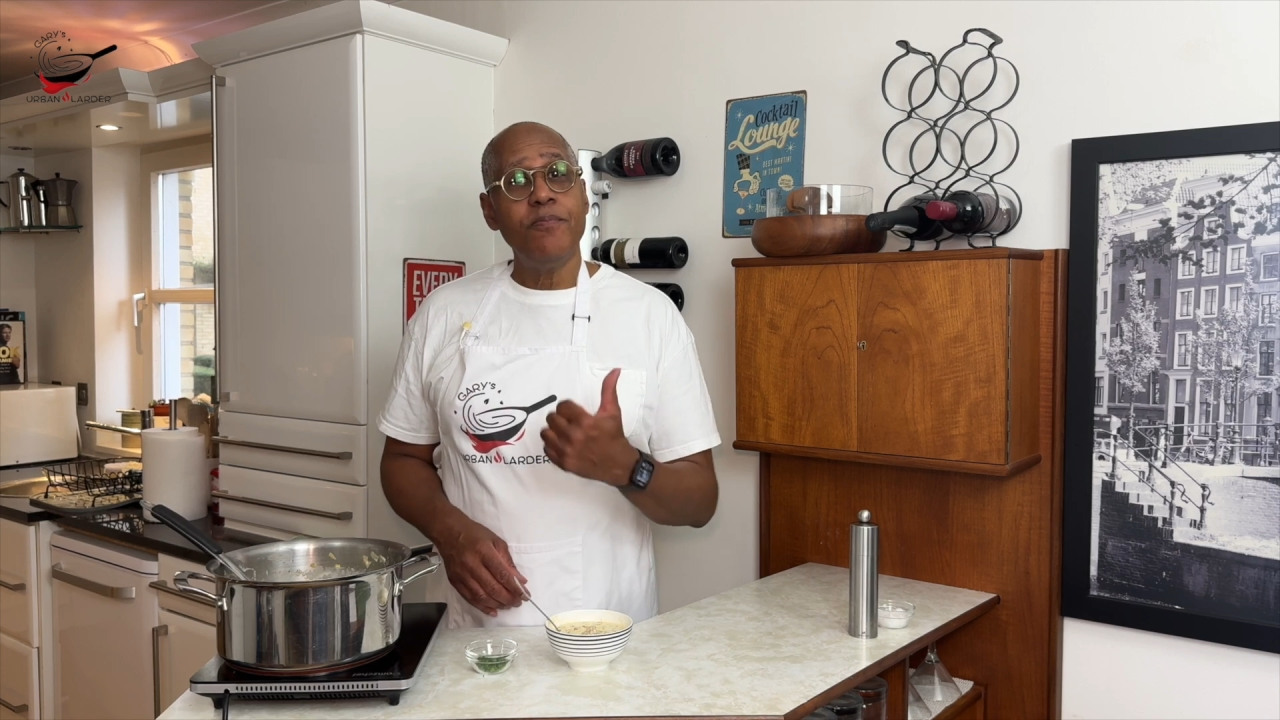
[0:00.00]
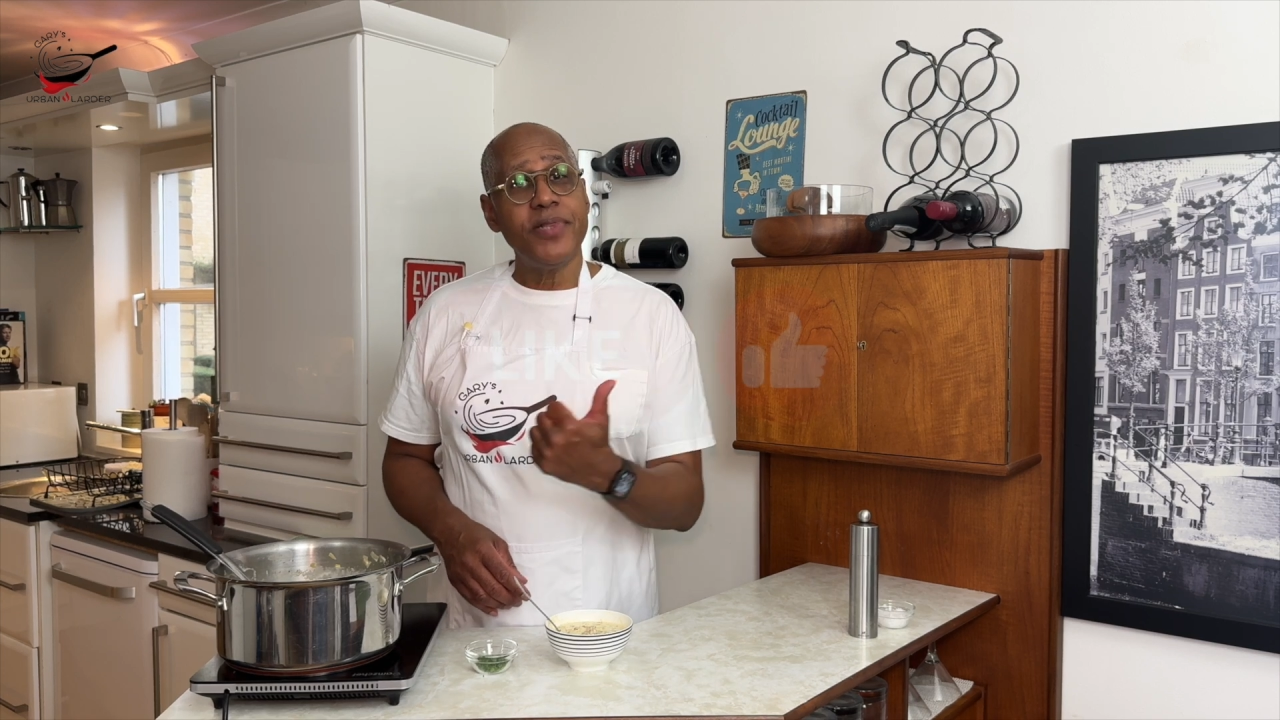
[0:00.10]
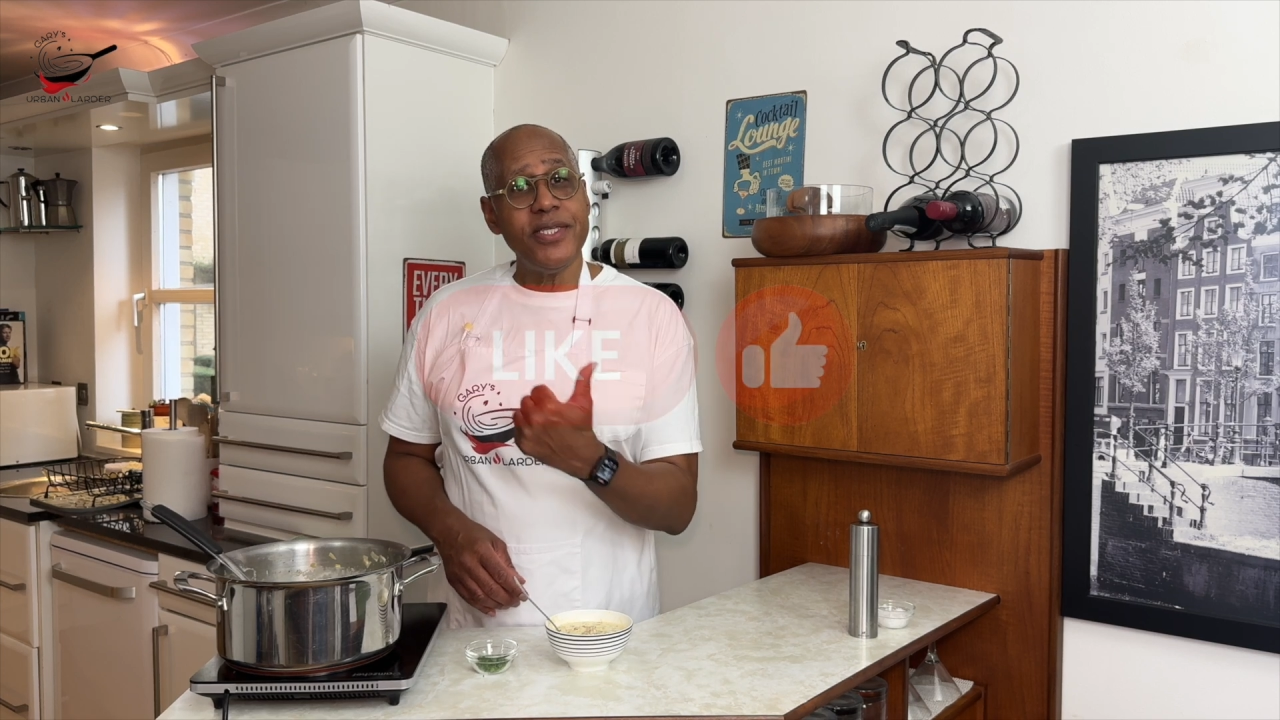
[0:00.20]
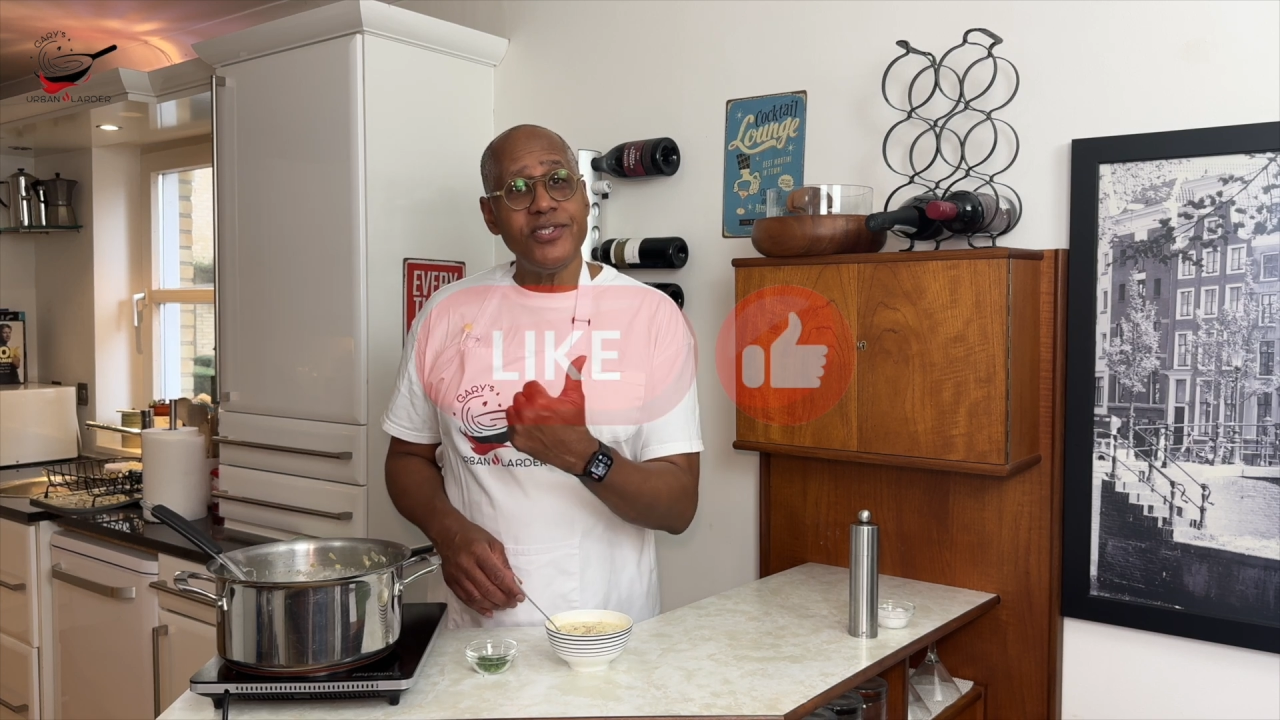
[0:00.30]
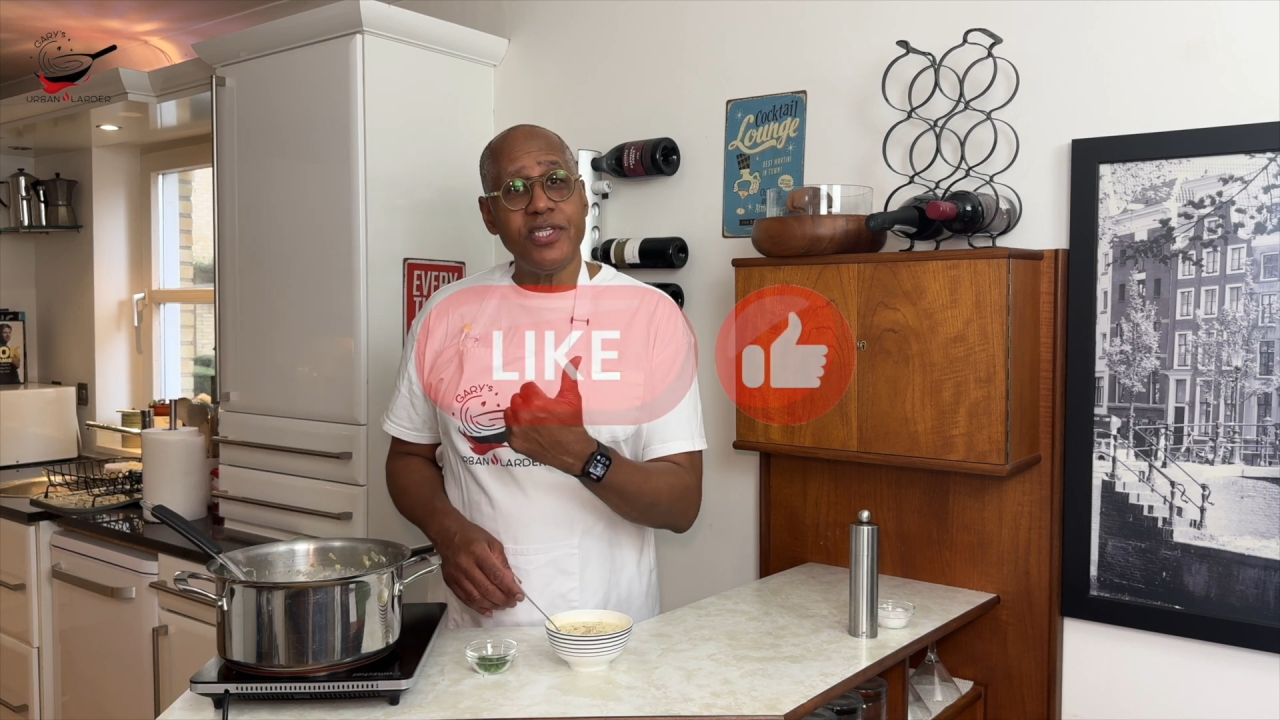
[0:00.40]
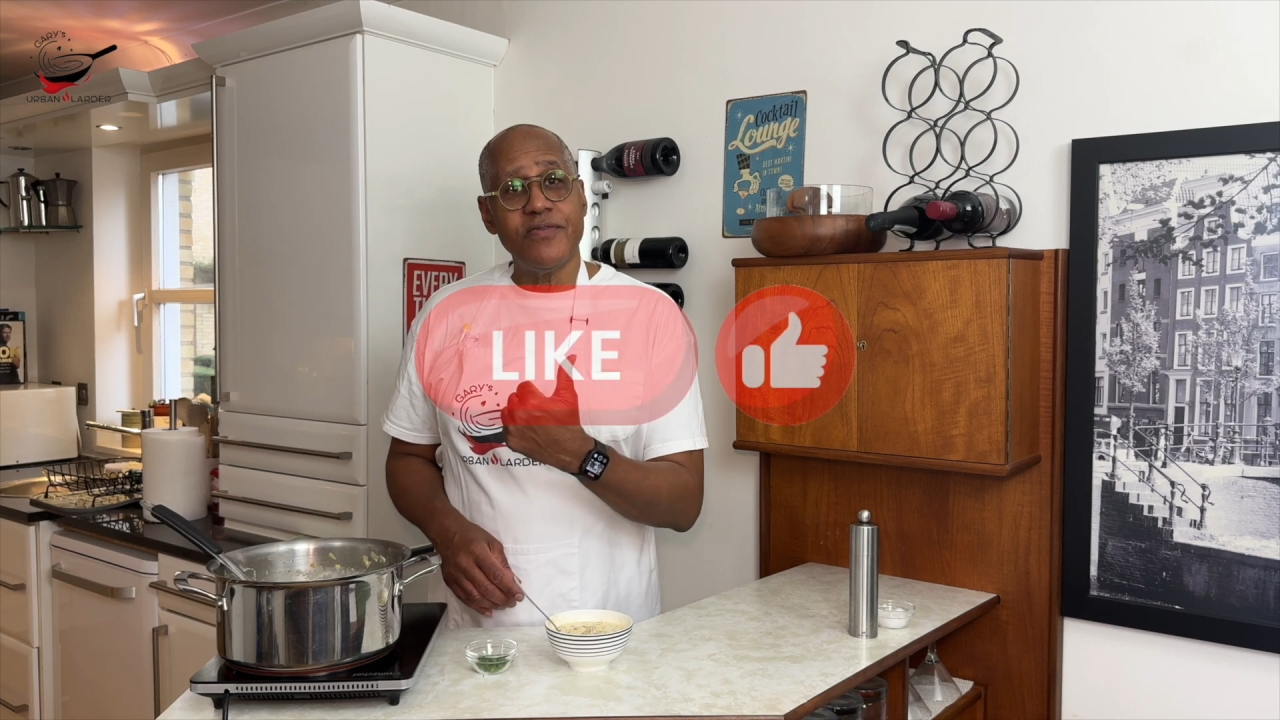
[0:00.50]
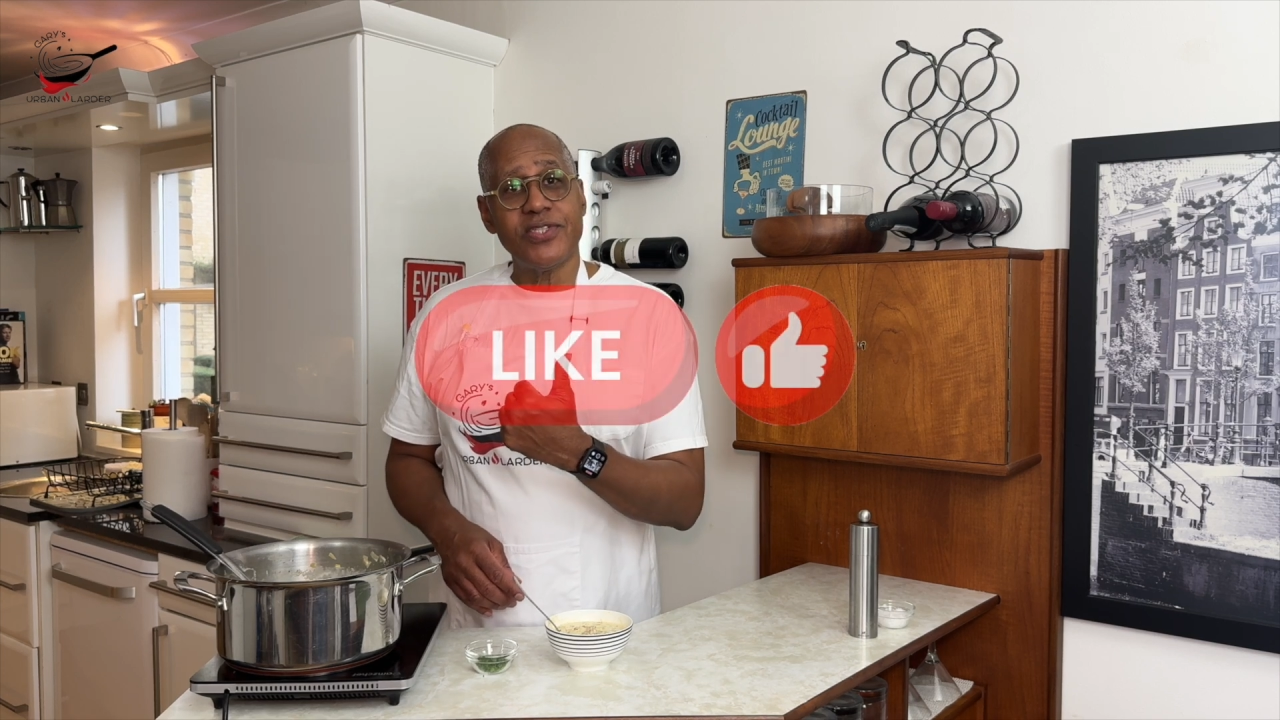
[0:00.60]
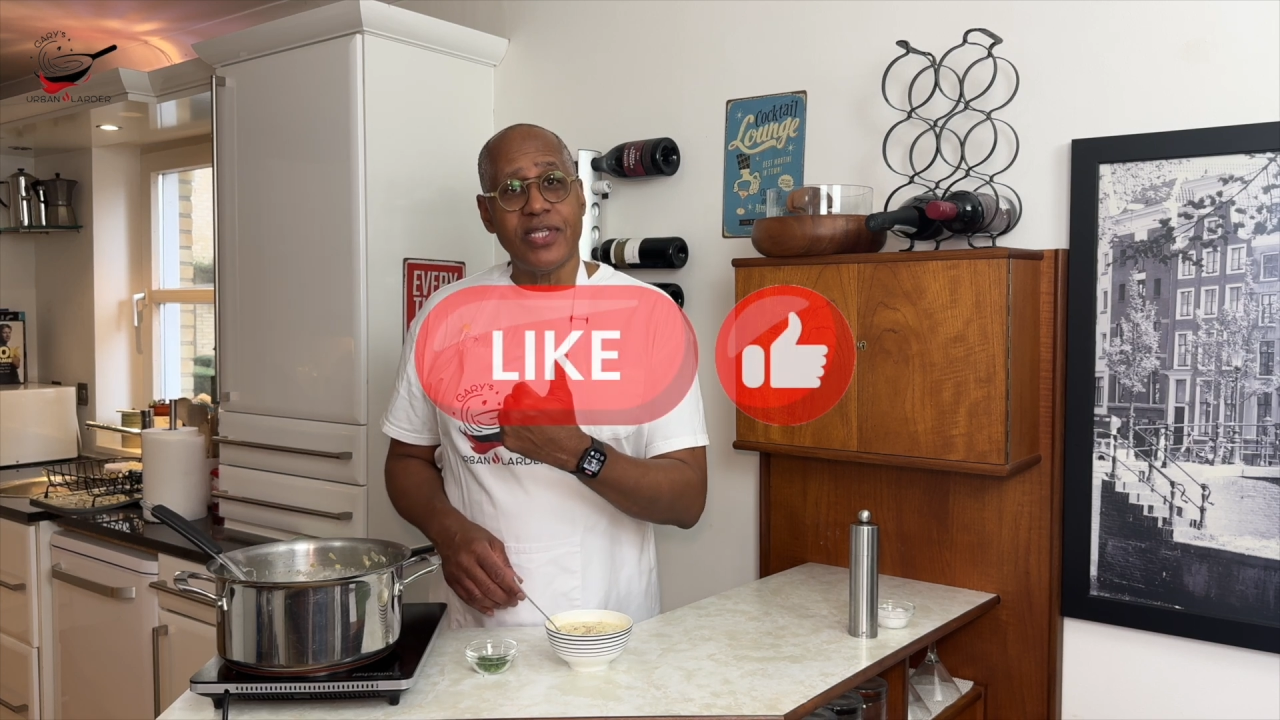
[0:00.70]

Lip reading: please give us